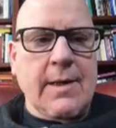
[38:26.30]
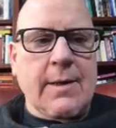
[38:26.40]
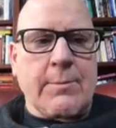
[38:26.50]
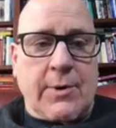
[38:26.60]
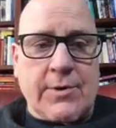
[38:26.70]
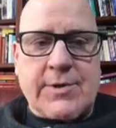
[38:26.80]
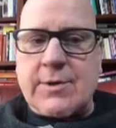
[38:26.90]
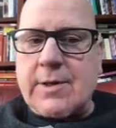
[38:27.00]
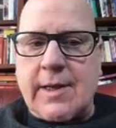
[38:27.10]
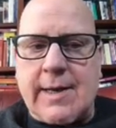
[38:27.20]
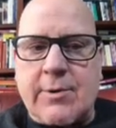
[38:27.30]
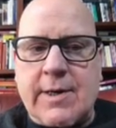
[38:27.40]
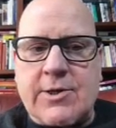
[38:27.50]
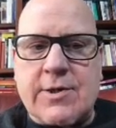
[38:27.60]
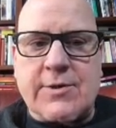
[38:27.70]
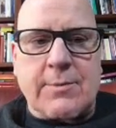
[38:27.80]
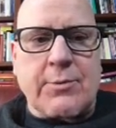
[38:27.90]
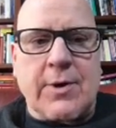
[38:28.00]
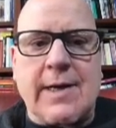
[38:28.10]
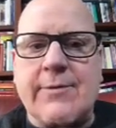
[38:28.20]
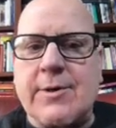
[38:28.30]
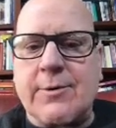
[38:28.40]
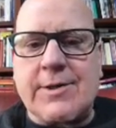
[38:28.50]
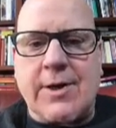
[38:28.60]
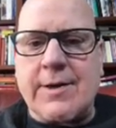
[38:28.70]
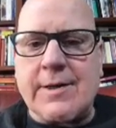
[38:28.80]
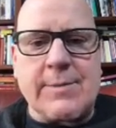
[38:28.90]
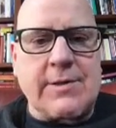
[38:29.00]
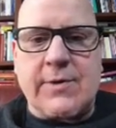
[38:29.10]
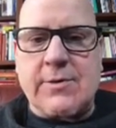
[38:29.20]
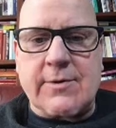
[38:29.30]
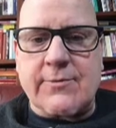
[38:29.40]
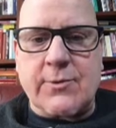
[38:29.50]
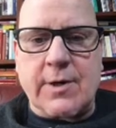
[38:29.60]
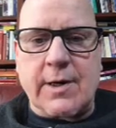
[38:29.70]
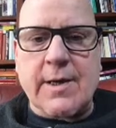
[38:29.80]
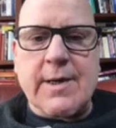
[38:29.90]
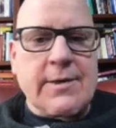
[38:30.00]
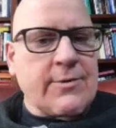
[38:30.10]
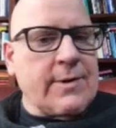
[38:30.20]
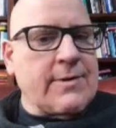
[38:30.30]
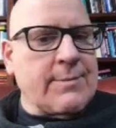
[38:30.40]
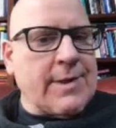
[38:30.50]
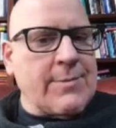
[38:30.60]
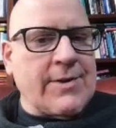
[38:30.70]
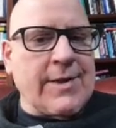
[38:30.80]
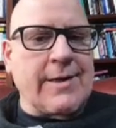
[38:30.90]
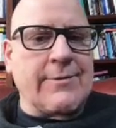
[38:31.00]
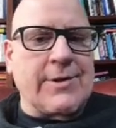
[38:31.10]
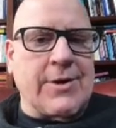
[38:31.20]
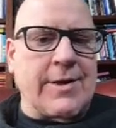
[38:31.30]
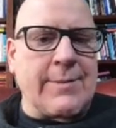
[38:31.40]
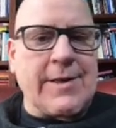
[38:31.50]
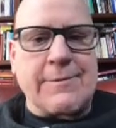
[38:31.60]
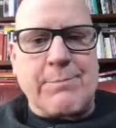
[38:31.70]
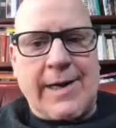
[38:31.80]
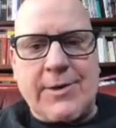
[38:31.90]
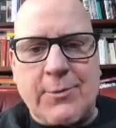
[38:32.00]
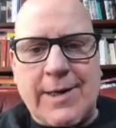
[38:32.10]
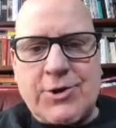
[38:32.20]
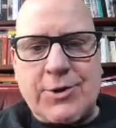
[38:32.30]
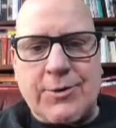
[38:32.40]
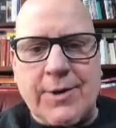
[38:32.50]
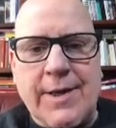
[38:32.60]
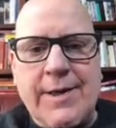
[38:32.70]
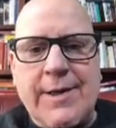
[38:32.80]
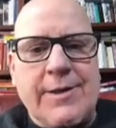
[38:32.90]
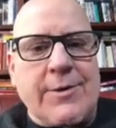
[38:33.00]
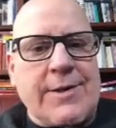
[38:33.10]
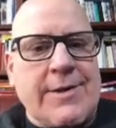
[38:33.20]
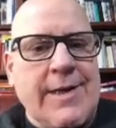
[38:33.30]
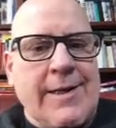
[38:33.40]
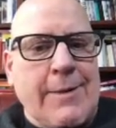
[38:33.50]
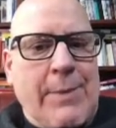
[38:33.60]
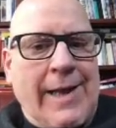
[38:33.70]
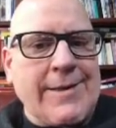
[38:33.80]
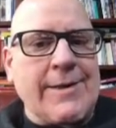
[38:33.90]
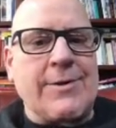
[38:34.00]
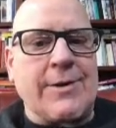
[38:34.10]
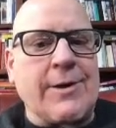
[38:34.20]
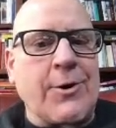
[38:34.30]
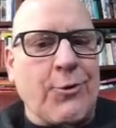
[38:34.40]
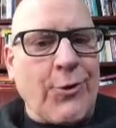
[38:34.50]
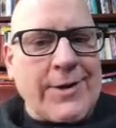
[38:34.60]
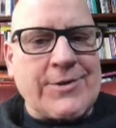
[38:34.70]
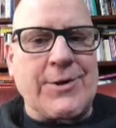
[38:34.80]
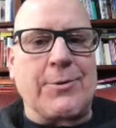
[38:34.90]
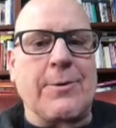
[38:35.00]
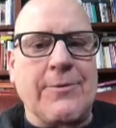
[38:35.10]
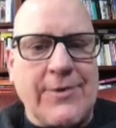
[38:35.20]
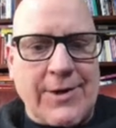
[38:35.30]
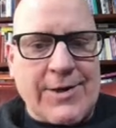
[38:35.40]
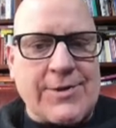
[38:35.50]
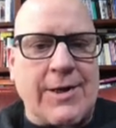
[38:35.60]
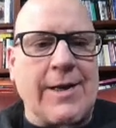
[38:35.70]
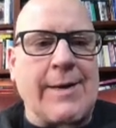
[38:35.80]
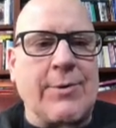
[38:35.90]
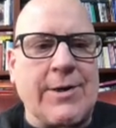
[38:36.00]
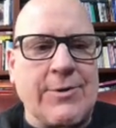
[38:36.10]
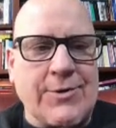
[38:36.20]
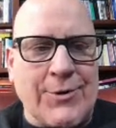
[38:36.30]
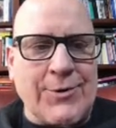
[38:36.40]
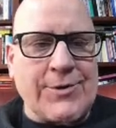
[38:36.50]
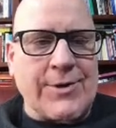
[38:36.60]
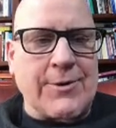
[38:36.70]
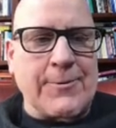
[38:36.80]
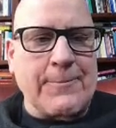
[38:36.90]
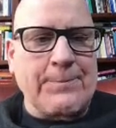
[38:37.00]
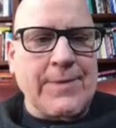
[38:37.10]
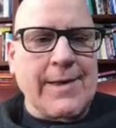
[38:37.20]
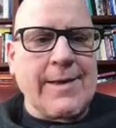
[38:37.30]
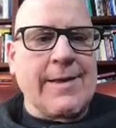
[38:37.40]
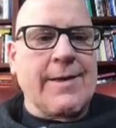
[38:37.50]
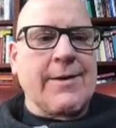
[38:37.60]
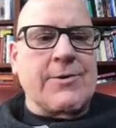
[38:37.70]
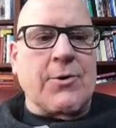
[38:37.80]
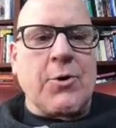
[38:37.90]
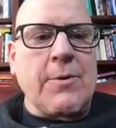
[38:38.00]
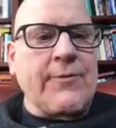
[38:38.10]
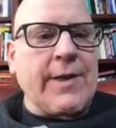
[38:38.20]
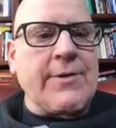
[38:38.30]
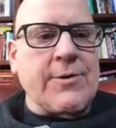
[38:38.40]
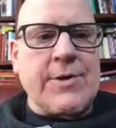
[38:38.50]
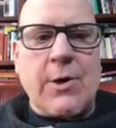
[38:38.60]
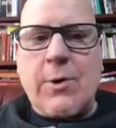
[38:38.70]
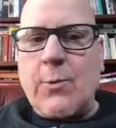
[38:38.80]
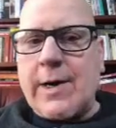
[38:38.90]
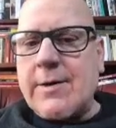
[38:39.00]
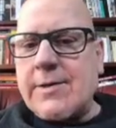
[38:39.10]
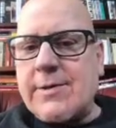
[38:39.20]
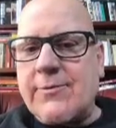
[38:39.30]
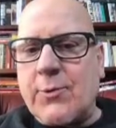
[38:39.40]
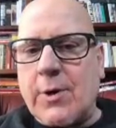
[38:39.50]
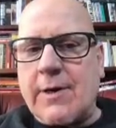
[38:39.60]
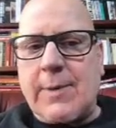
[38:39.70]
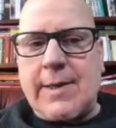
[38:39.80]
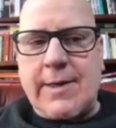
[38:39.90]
Personal collaborations are private or autonomous views of work. So I sometimes think of autonomy as bidirectional. You're independent across your various collaborators also. So hopefully there's no awareness of work by the